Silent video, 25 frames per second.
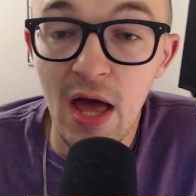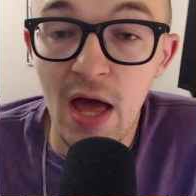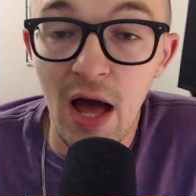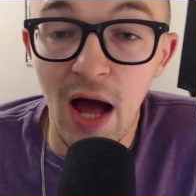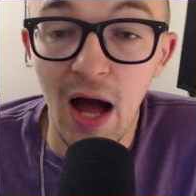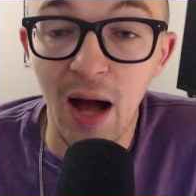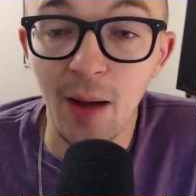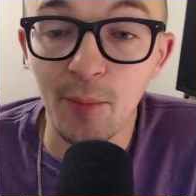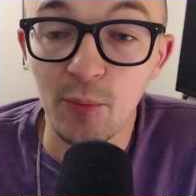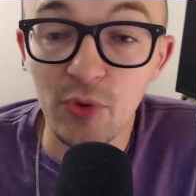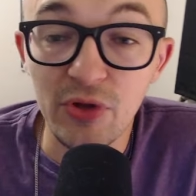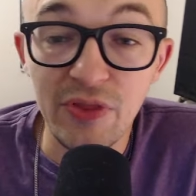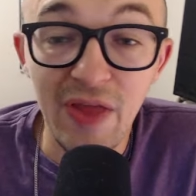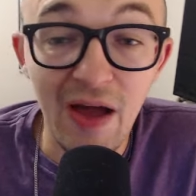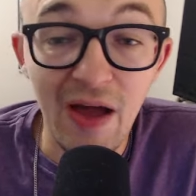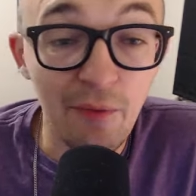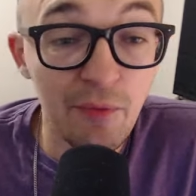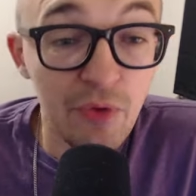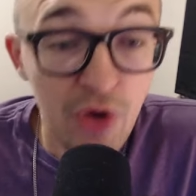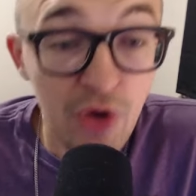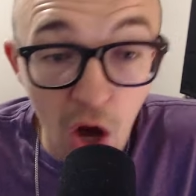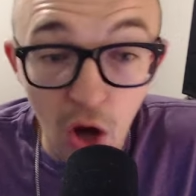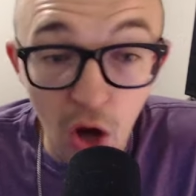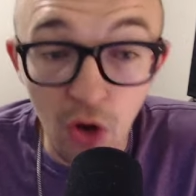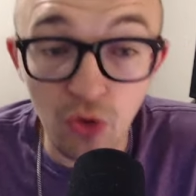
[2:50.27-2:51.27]
Um, will now
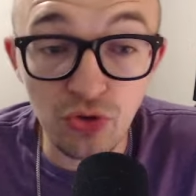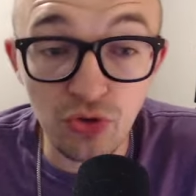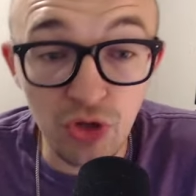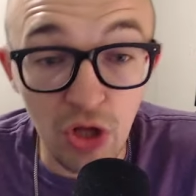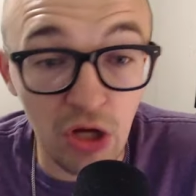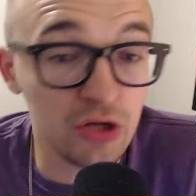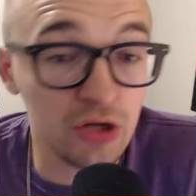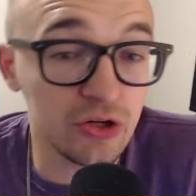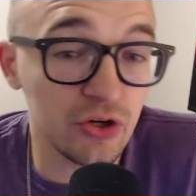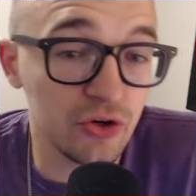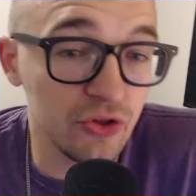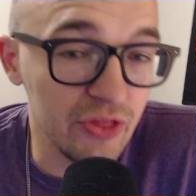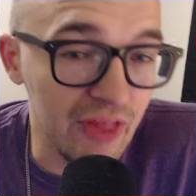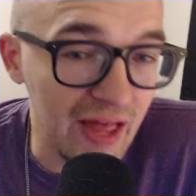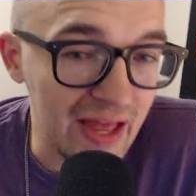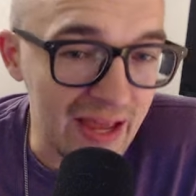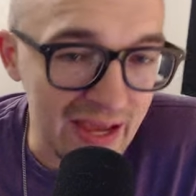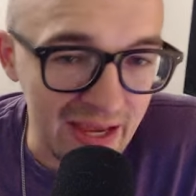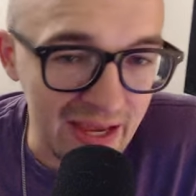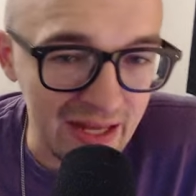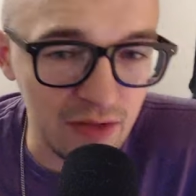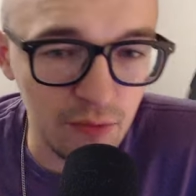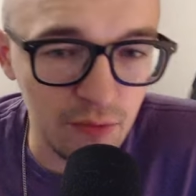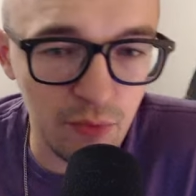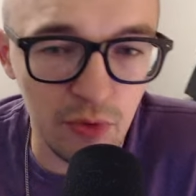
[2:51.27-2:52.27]
no longer let
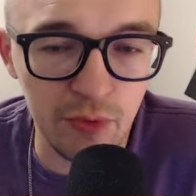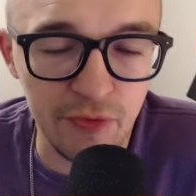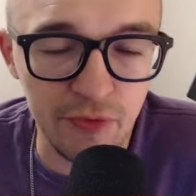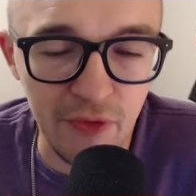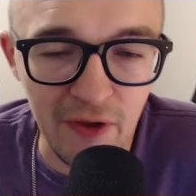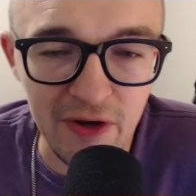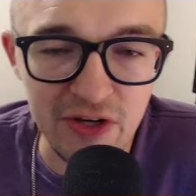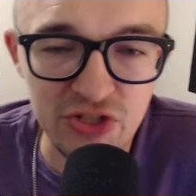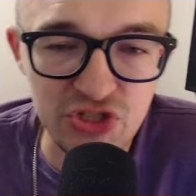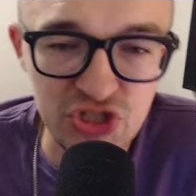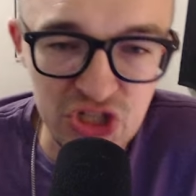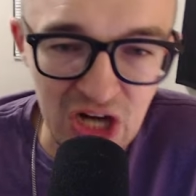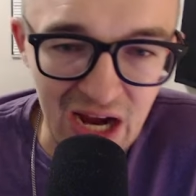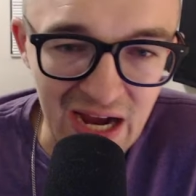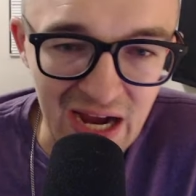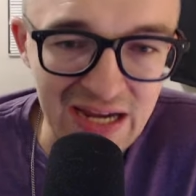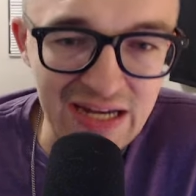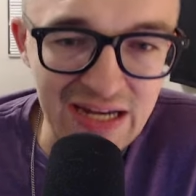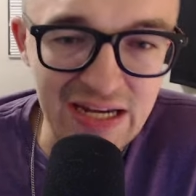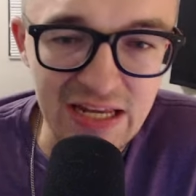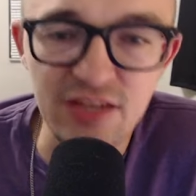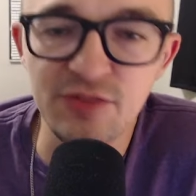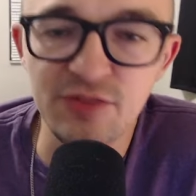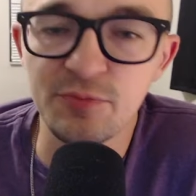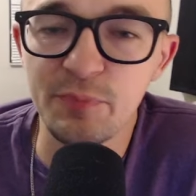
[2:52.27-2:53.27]
anyone without a
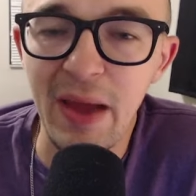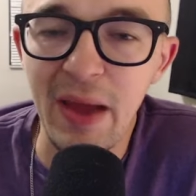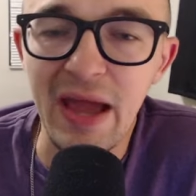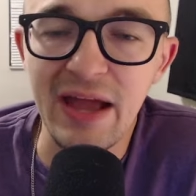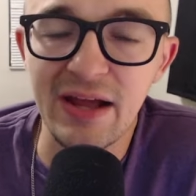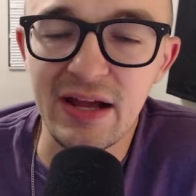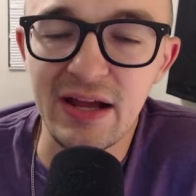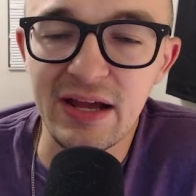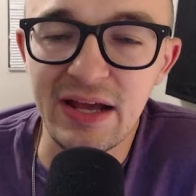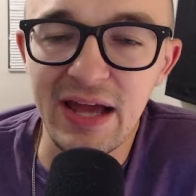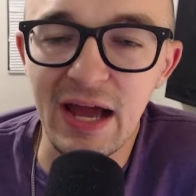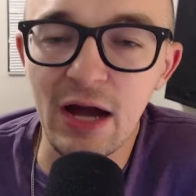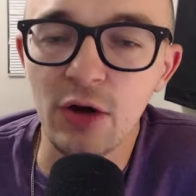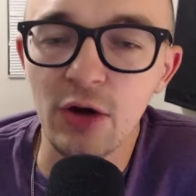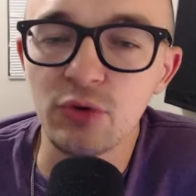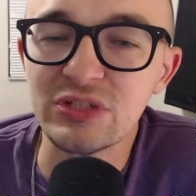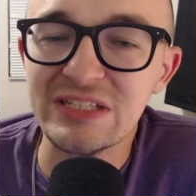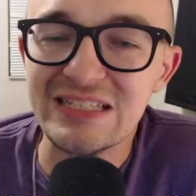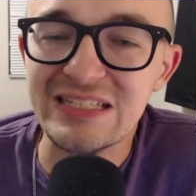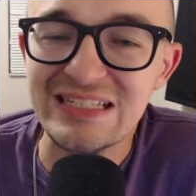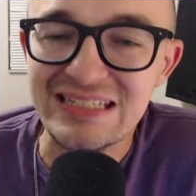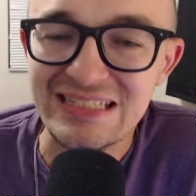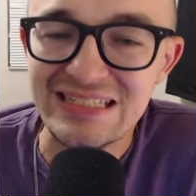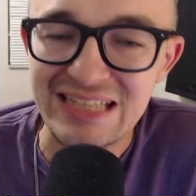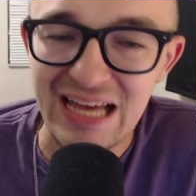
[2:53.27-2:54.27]
Chinese bank account
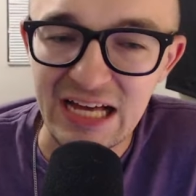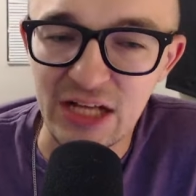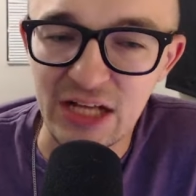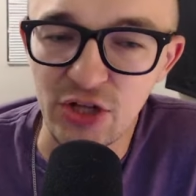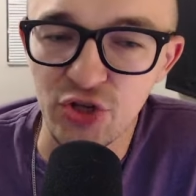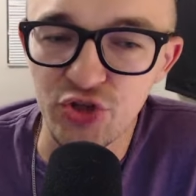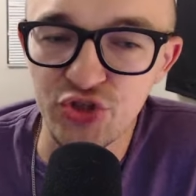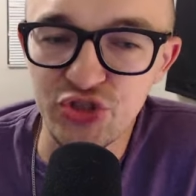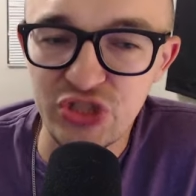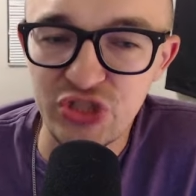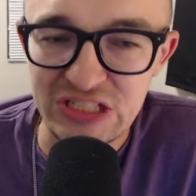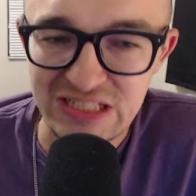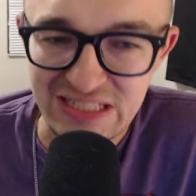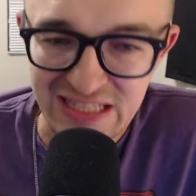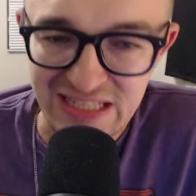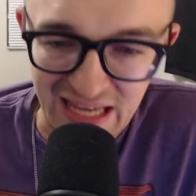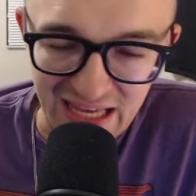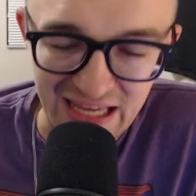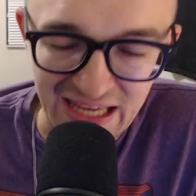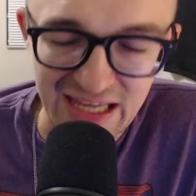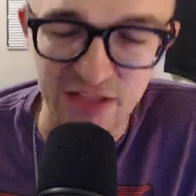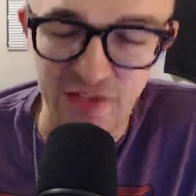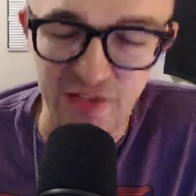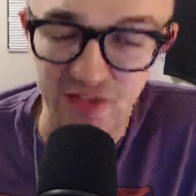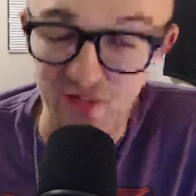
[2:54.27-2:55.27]
sell
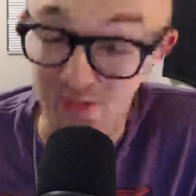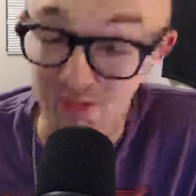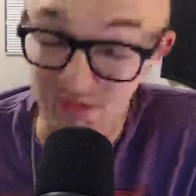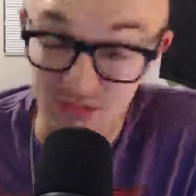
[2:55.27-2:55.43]
skins,